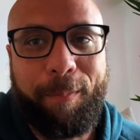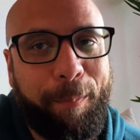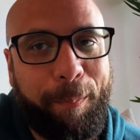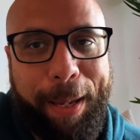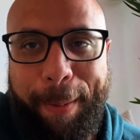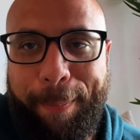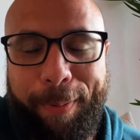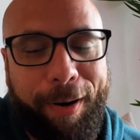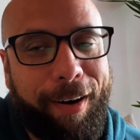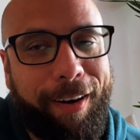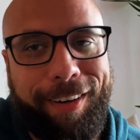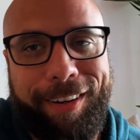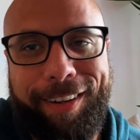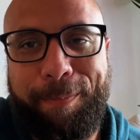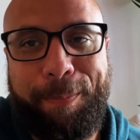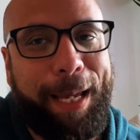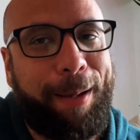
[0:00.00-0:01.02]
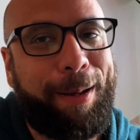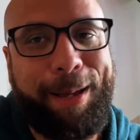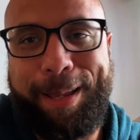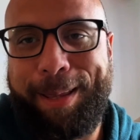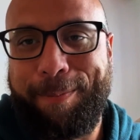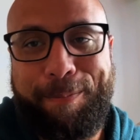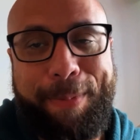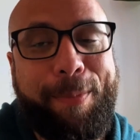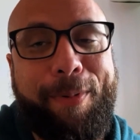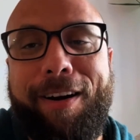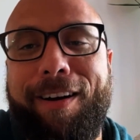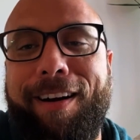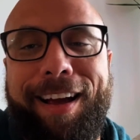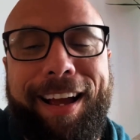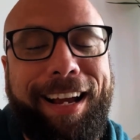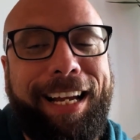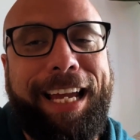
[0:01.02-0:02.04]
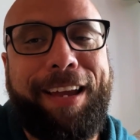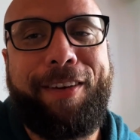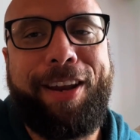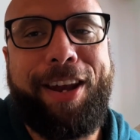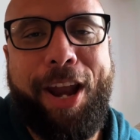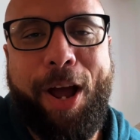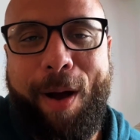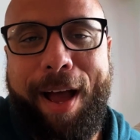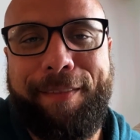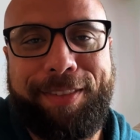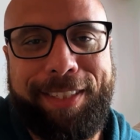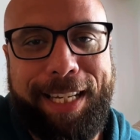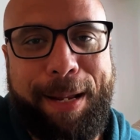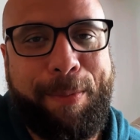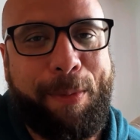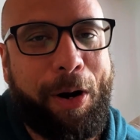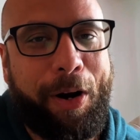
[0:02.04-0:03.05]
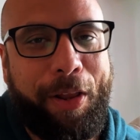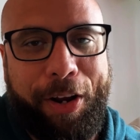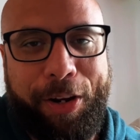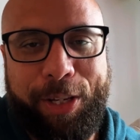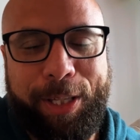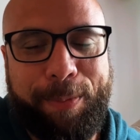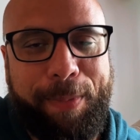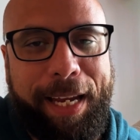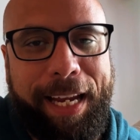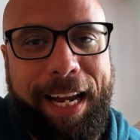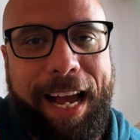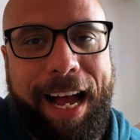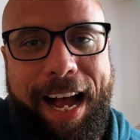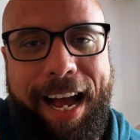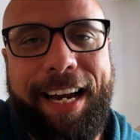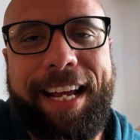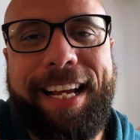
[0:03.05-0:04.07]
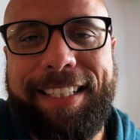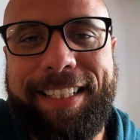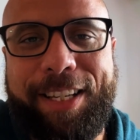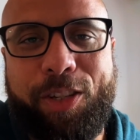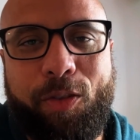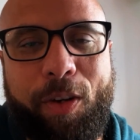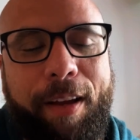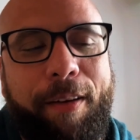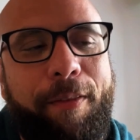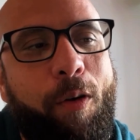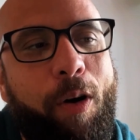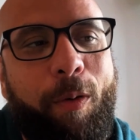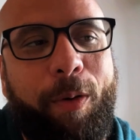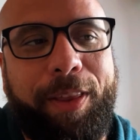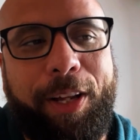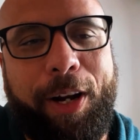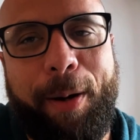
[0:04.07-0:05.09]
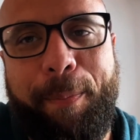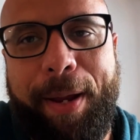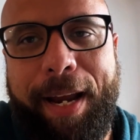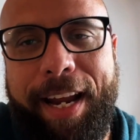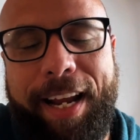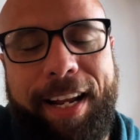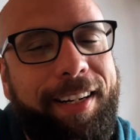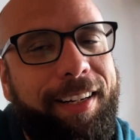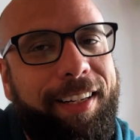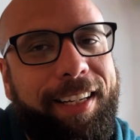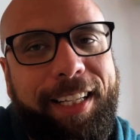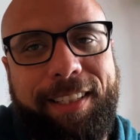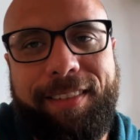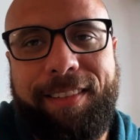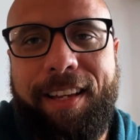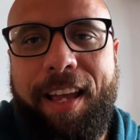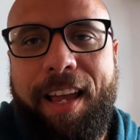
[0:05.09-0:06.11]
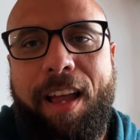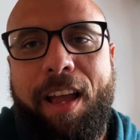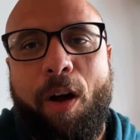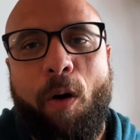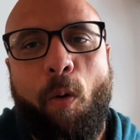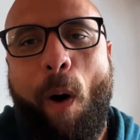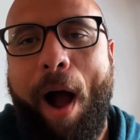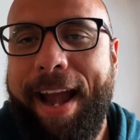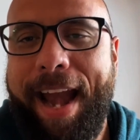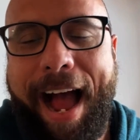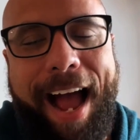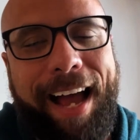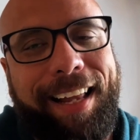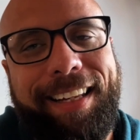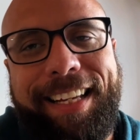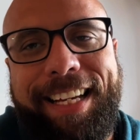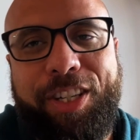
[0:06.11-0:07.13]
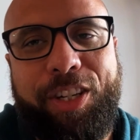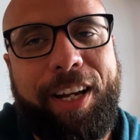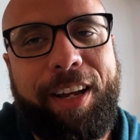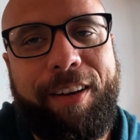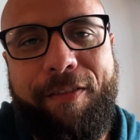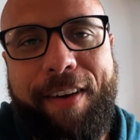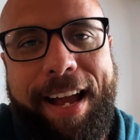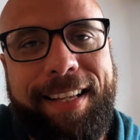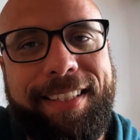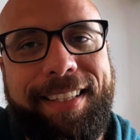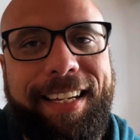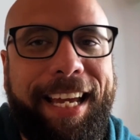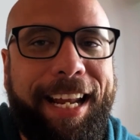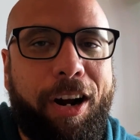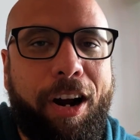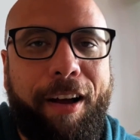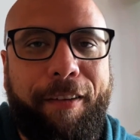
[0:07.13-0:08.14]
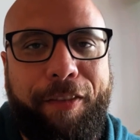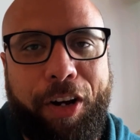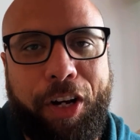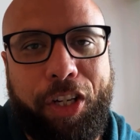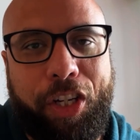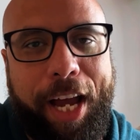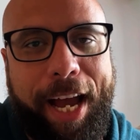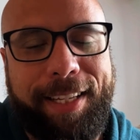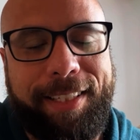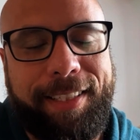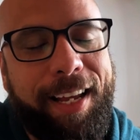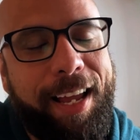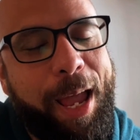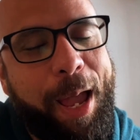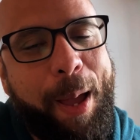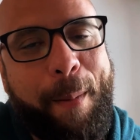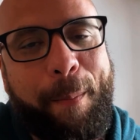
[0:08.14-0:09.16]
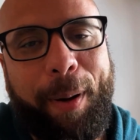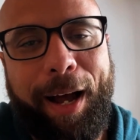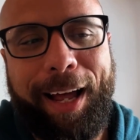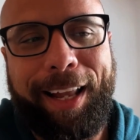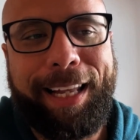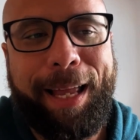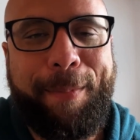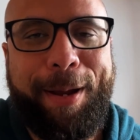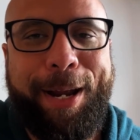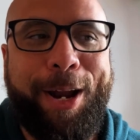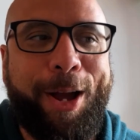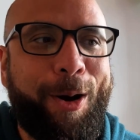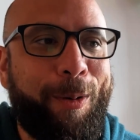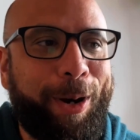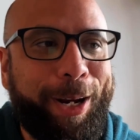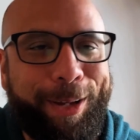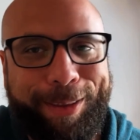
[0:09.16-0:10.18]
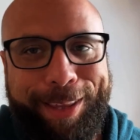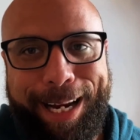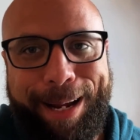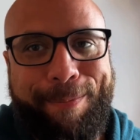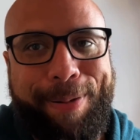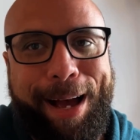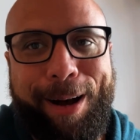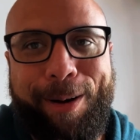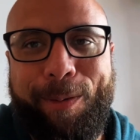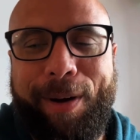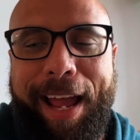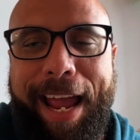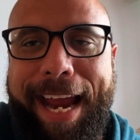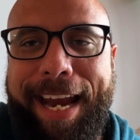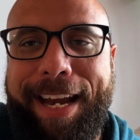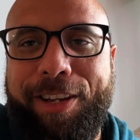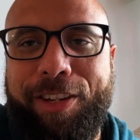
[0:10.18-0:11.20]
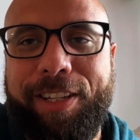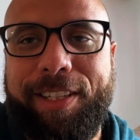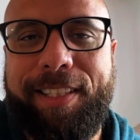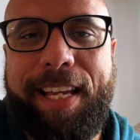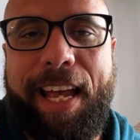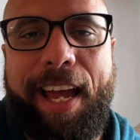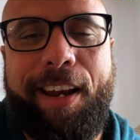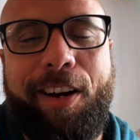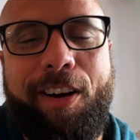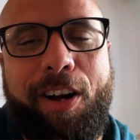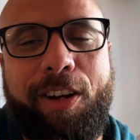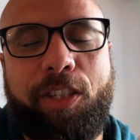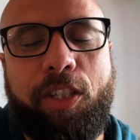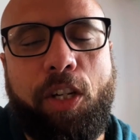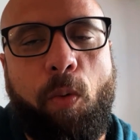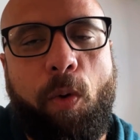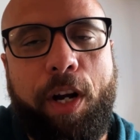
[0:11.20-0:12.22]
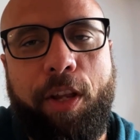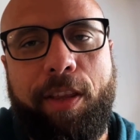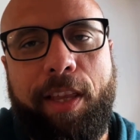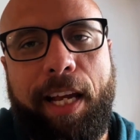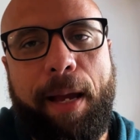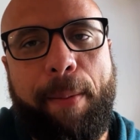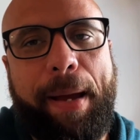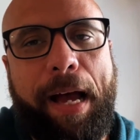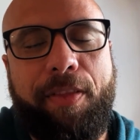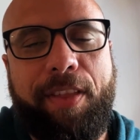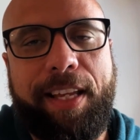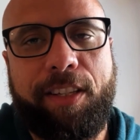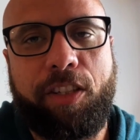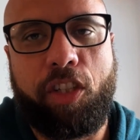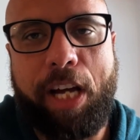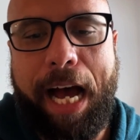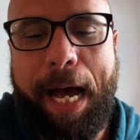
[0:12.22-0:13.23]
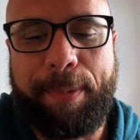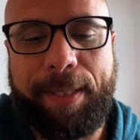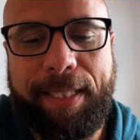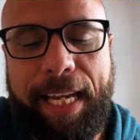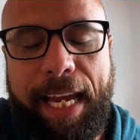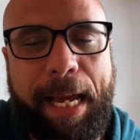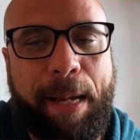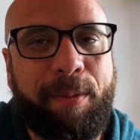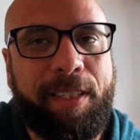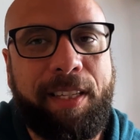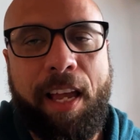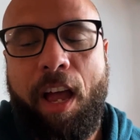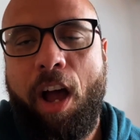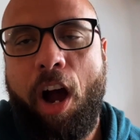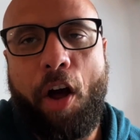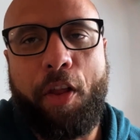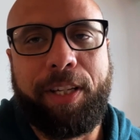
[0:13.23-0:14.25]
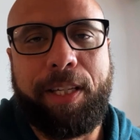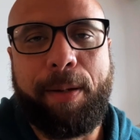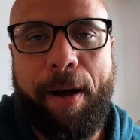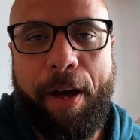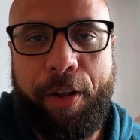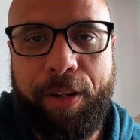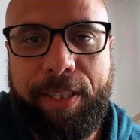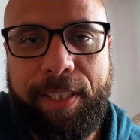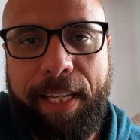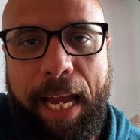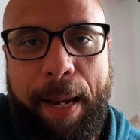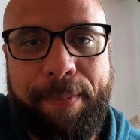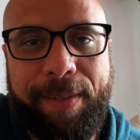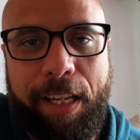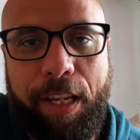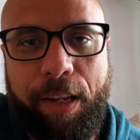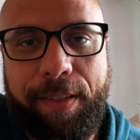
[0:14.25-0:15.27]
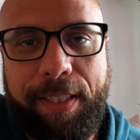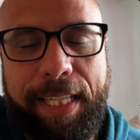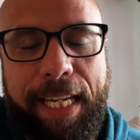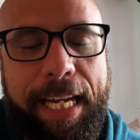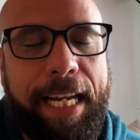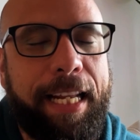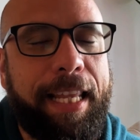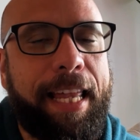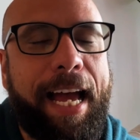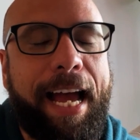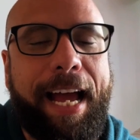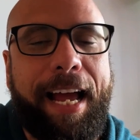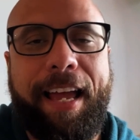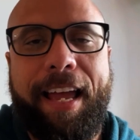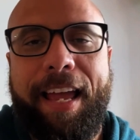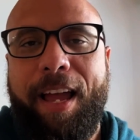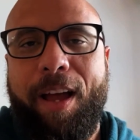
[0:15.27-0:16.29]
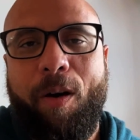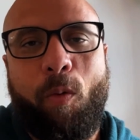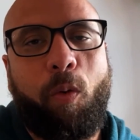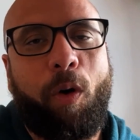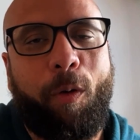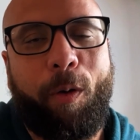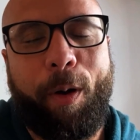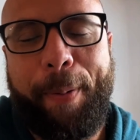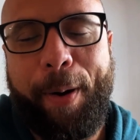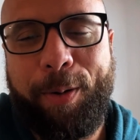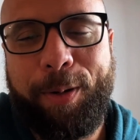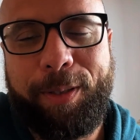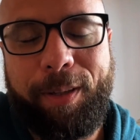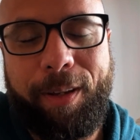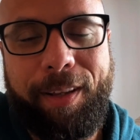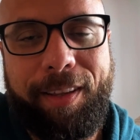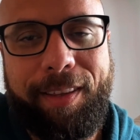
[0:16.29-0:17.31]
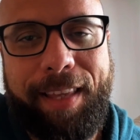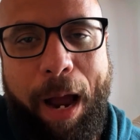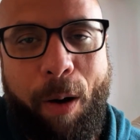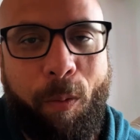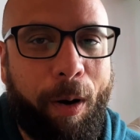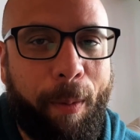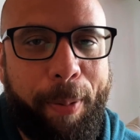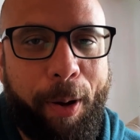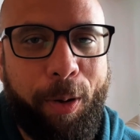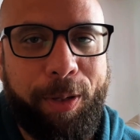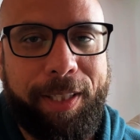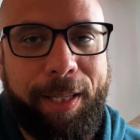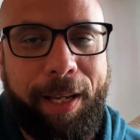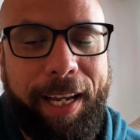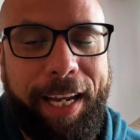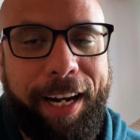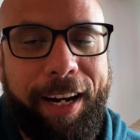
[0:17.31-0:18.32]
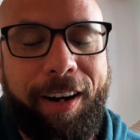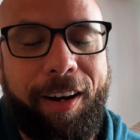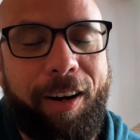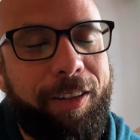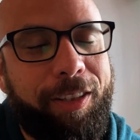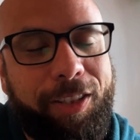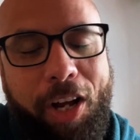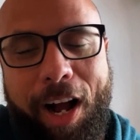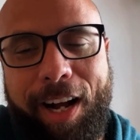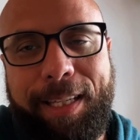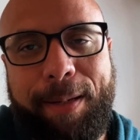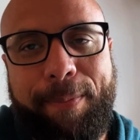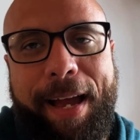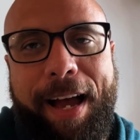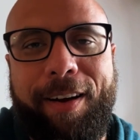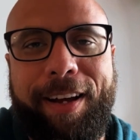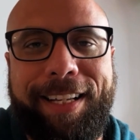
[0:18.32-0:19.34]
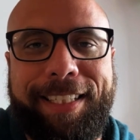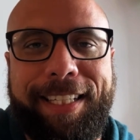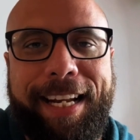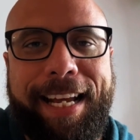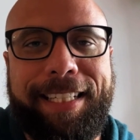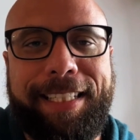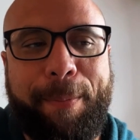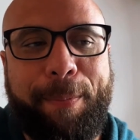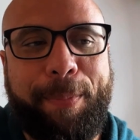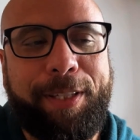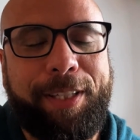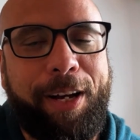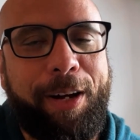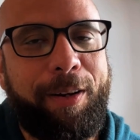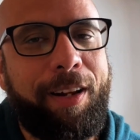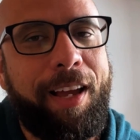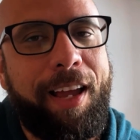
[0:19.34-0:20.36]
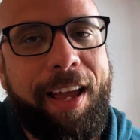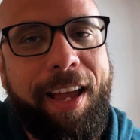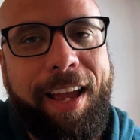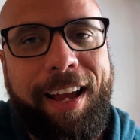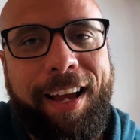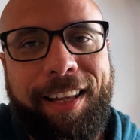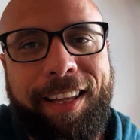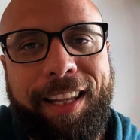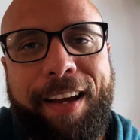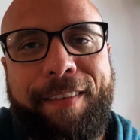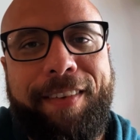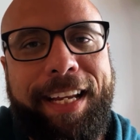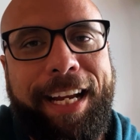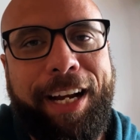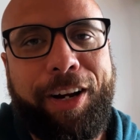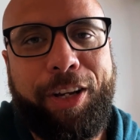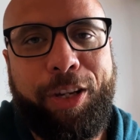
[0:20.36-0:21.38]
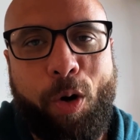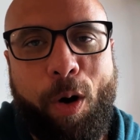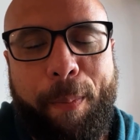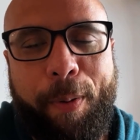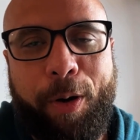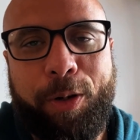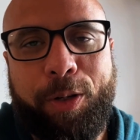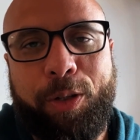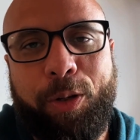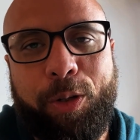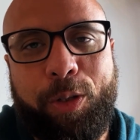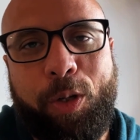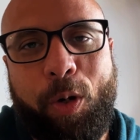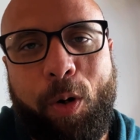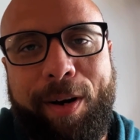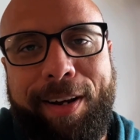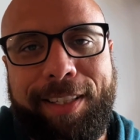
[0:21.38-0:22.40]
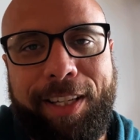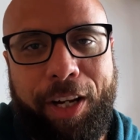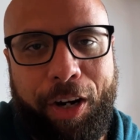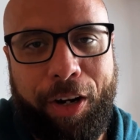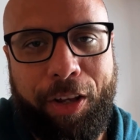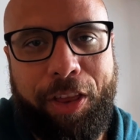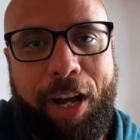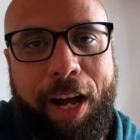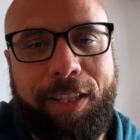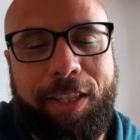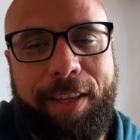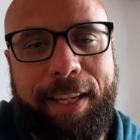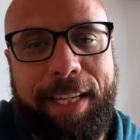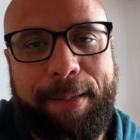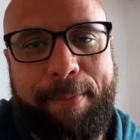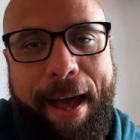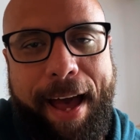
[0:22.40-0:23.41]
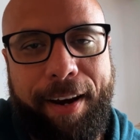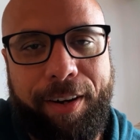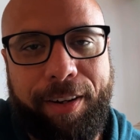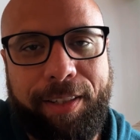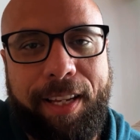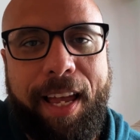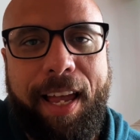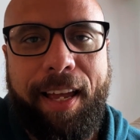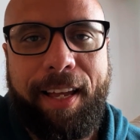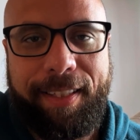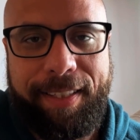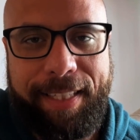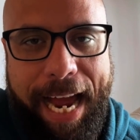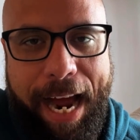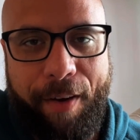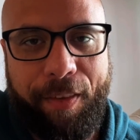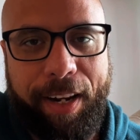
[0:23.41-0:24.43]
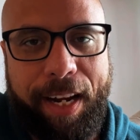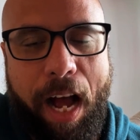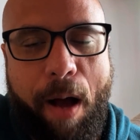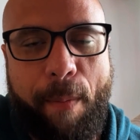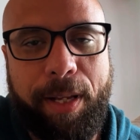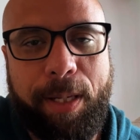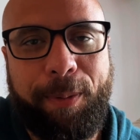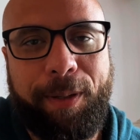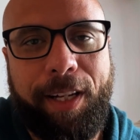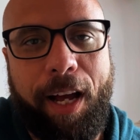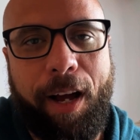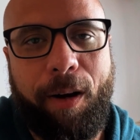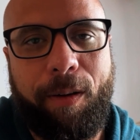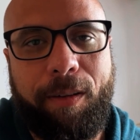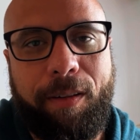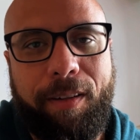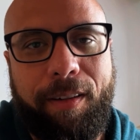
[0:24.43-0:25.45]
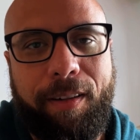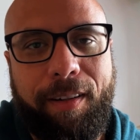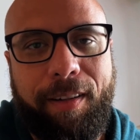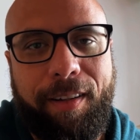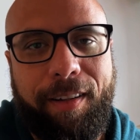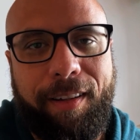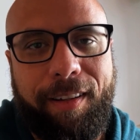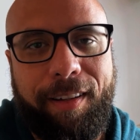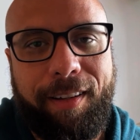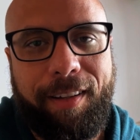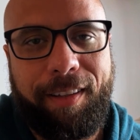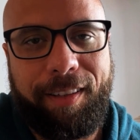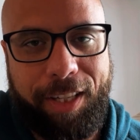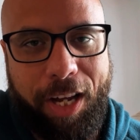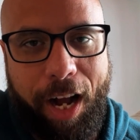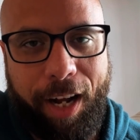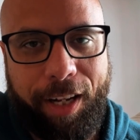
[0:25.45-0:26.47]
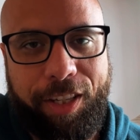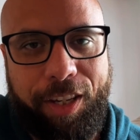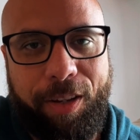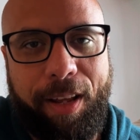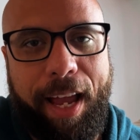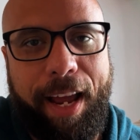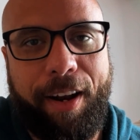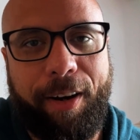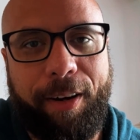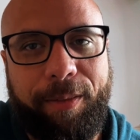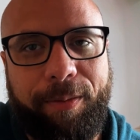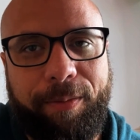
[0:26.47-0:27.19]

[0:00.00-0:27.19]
People are giving no F's anymore. They're just being honest and straightforward with their opinion because why not? At least you can vent, get it off your chest. But let me know what you think about what Aiden just said, and also what do you think about these job scams? Are there some other scams that you've seen that weren't posted here or talked about in today's episode? Love to hear your personal stories and your thoughts on these matters down in the comments below. Talk to you later.